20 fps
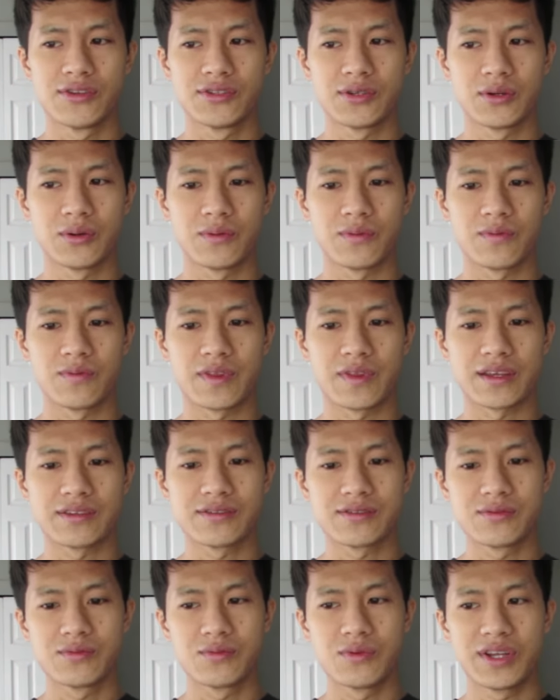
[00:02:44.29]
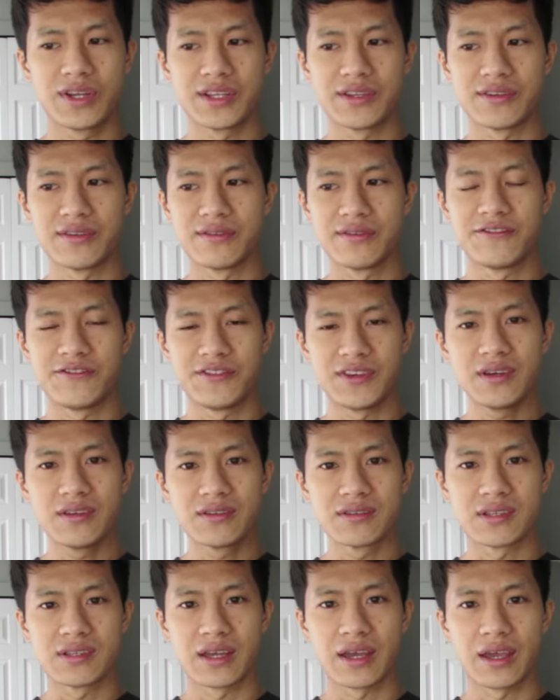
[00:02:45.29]
so that's what it
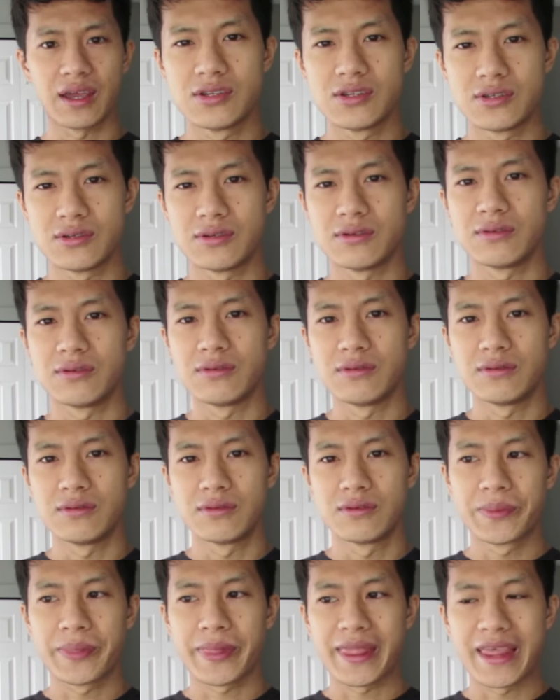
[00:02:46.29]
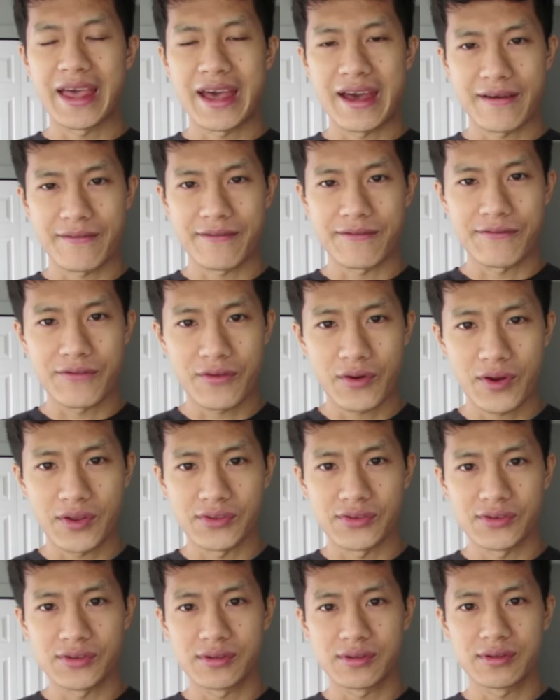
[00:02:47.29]
feels like to have
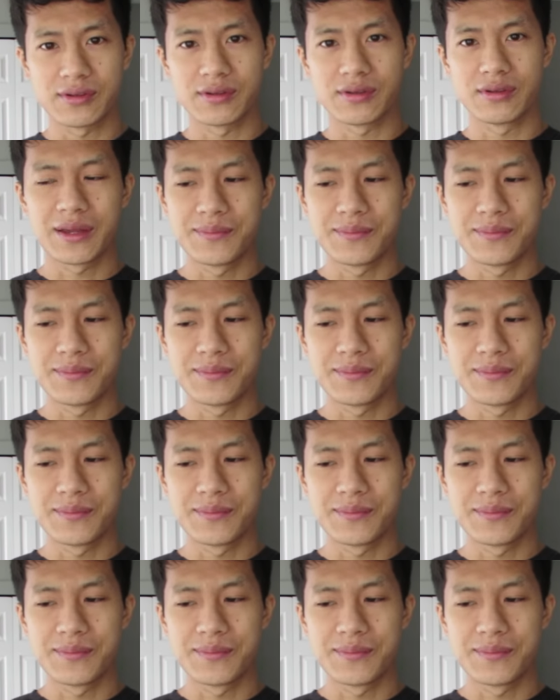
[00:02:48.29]
friends.